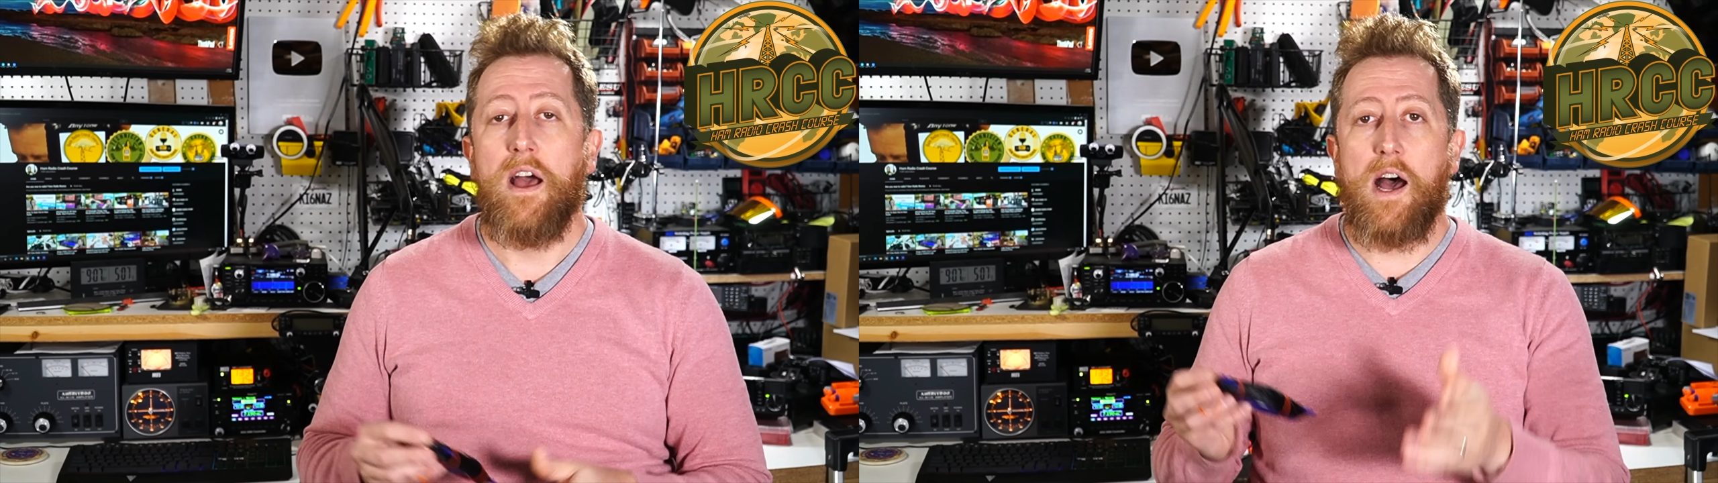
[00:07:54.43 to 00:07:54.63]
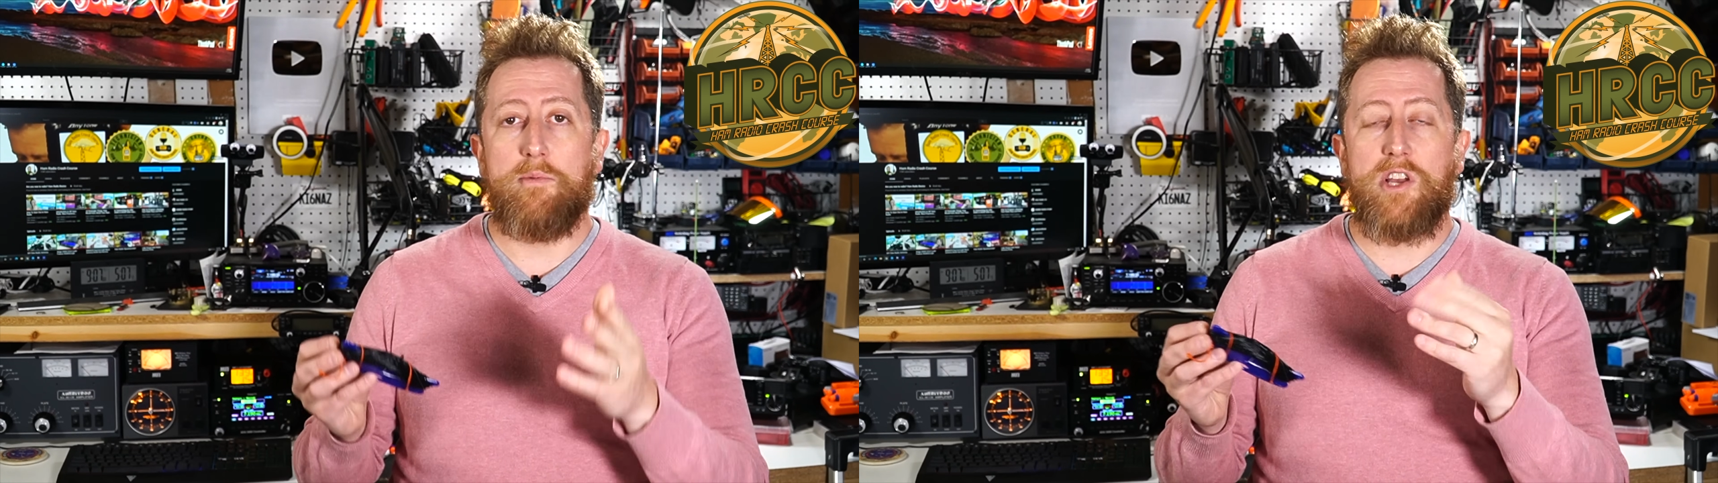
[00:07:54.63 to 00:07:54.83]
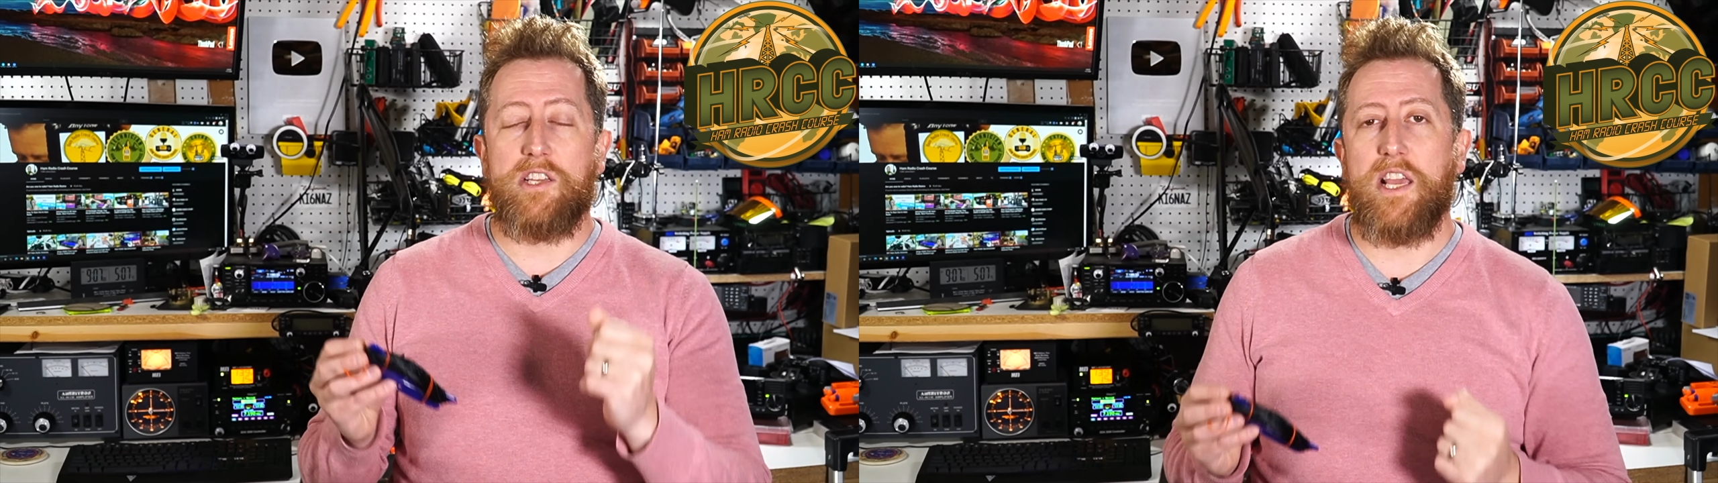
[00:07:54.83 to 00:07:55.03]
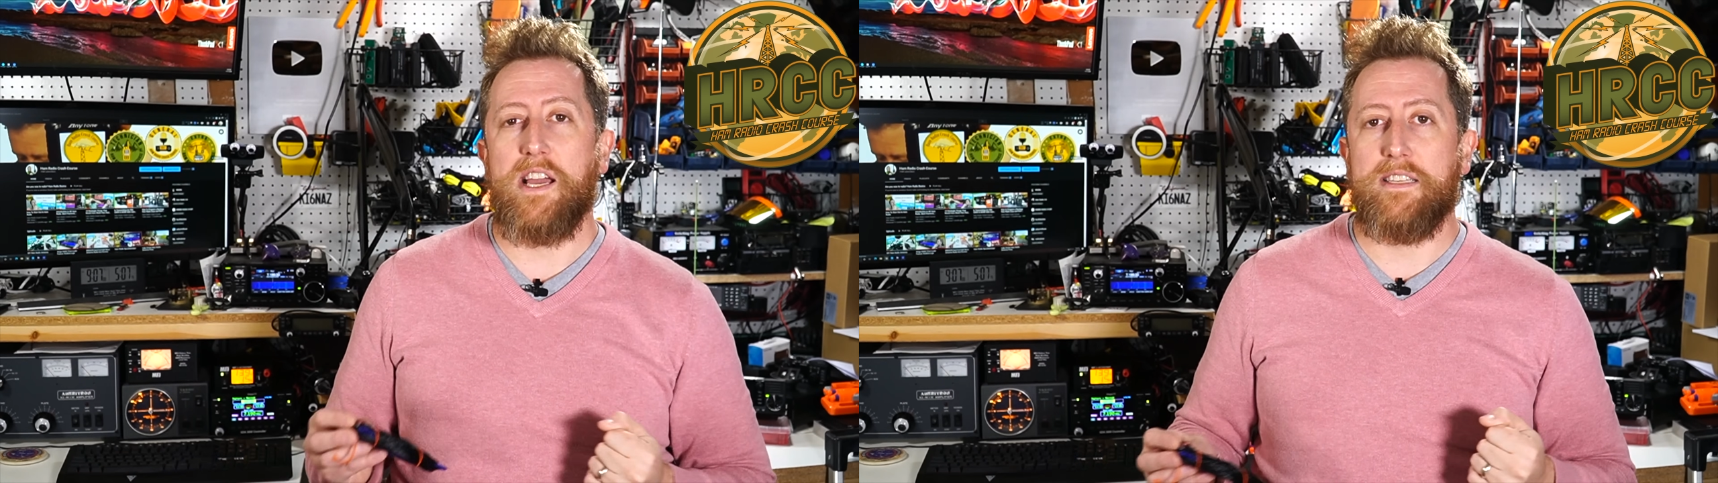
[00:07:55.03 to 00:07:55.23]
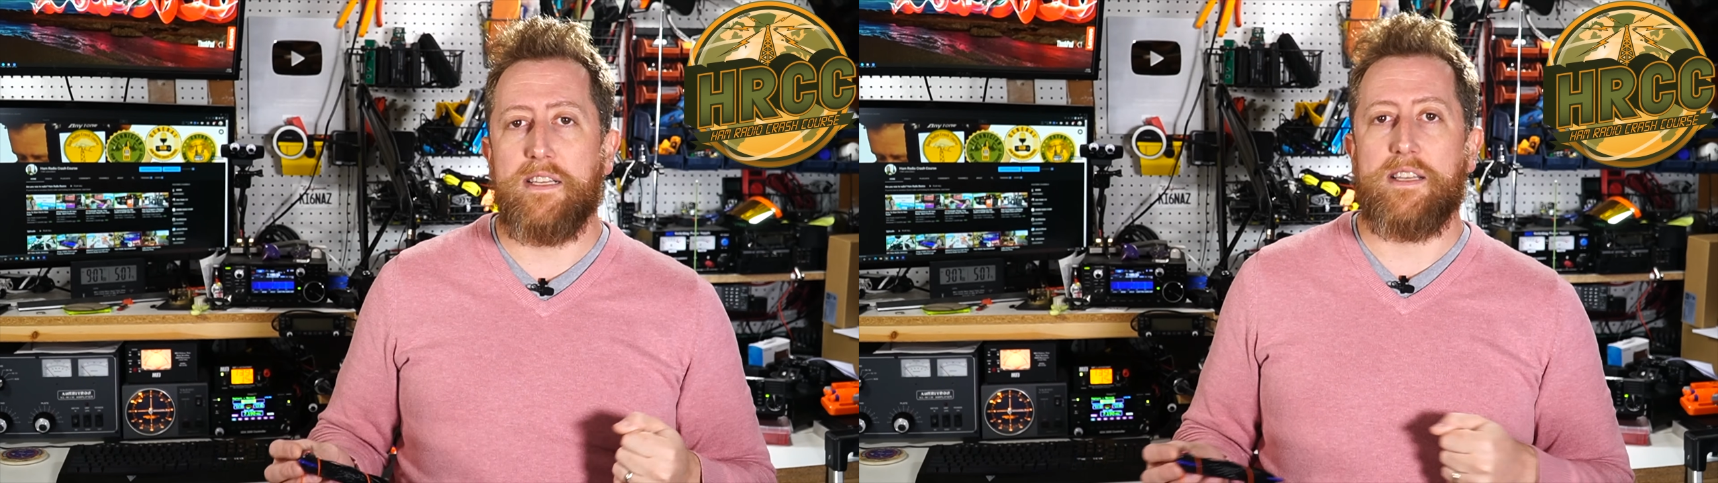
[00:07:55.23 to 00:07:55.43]
I'm Josh
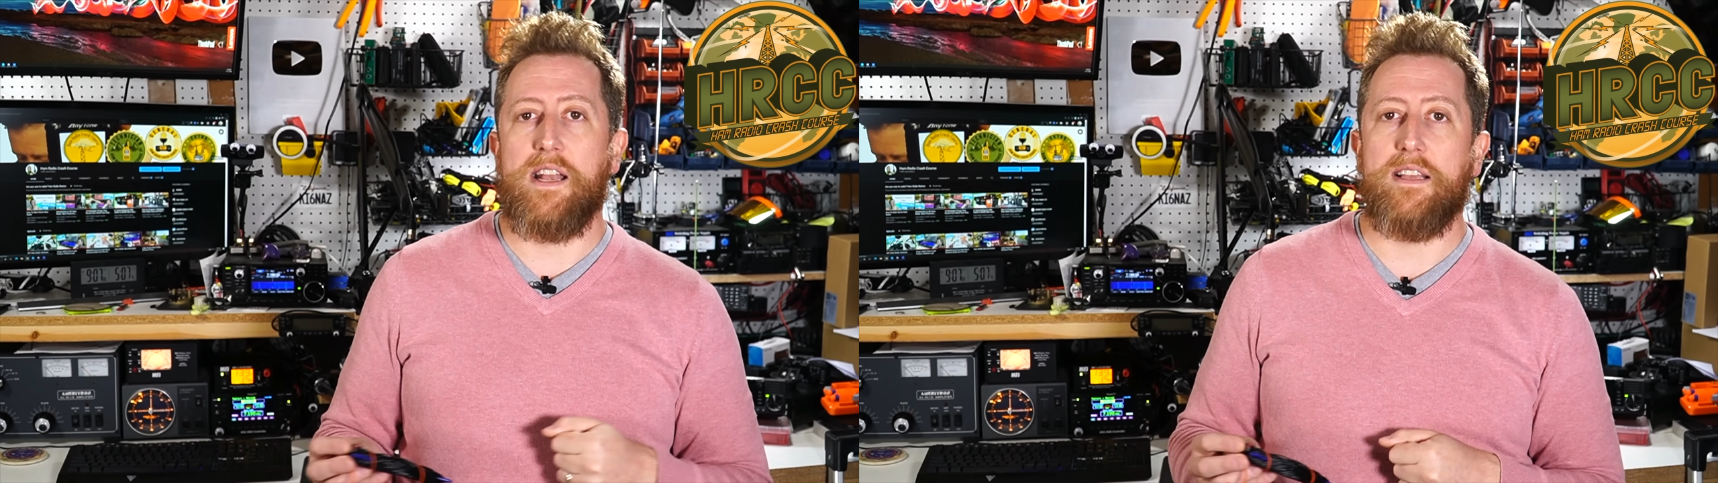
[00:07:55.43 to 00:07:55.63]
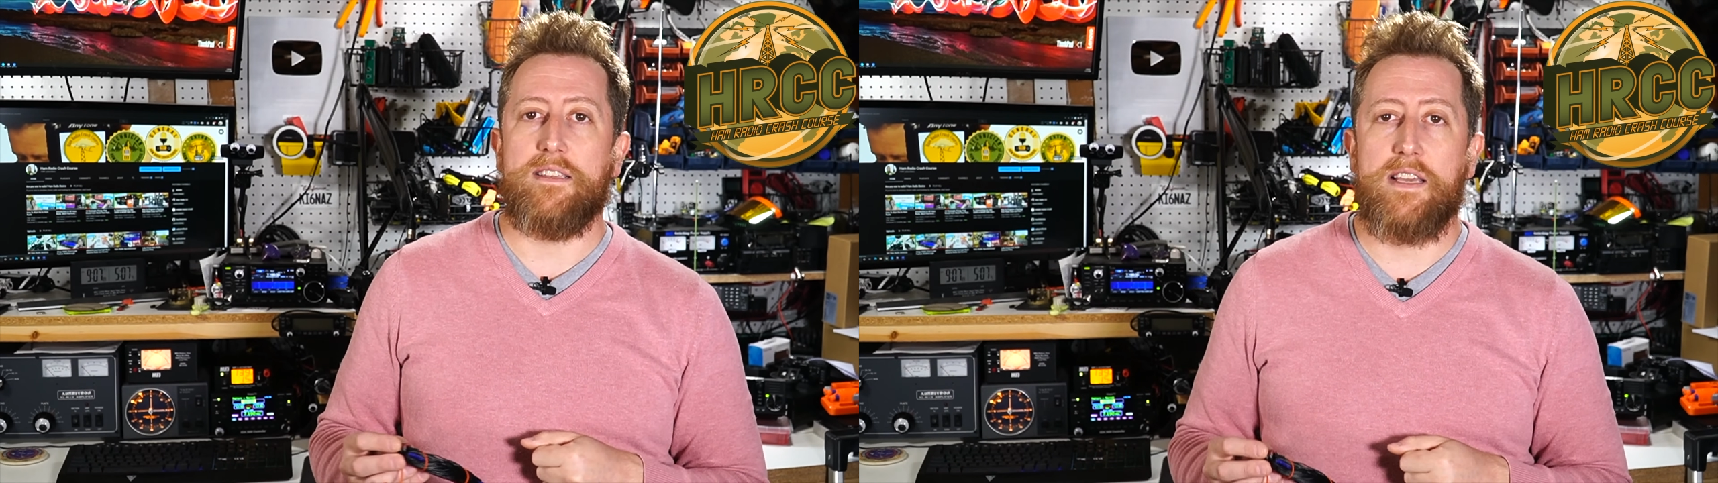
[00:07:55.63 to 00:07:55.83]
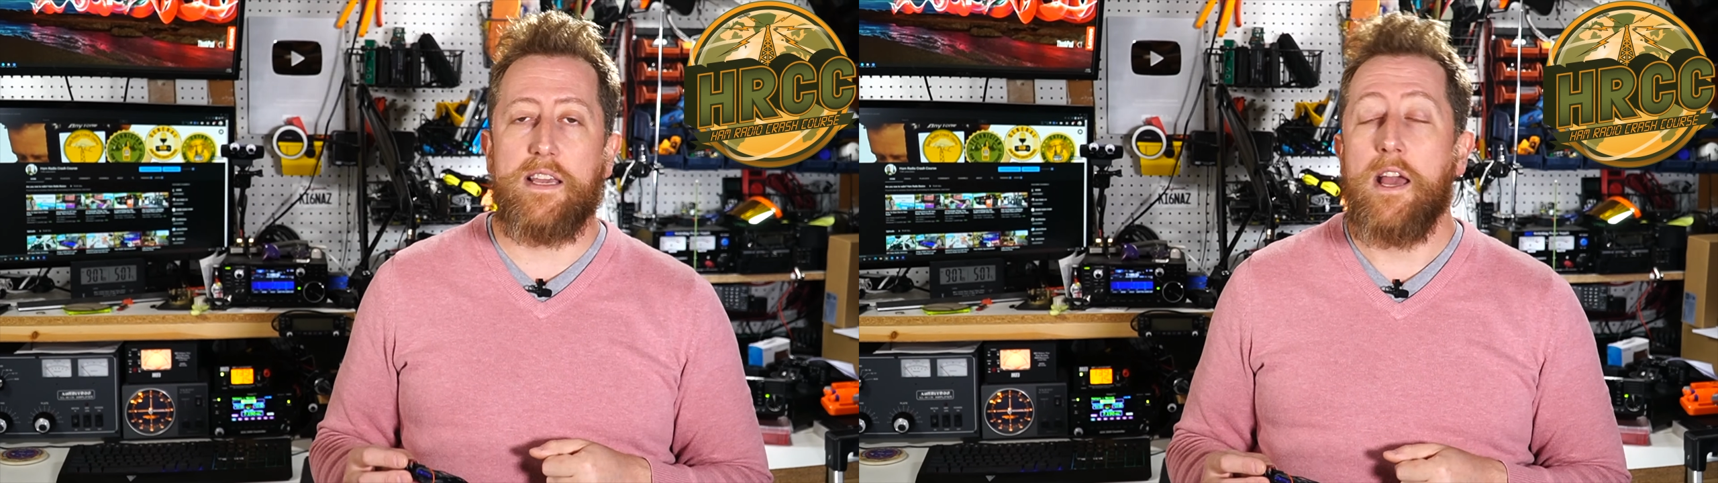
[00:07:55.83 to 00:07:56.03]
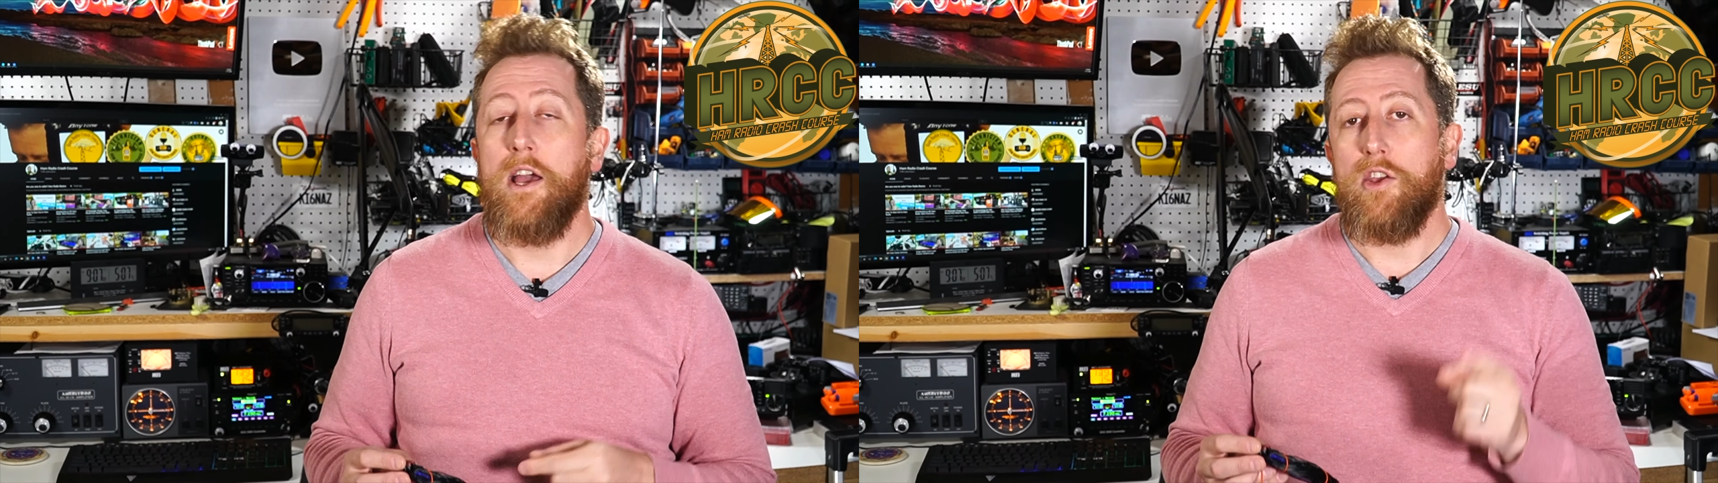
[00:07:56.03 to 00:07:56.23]
KI6NAZ.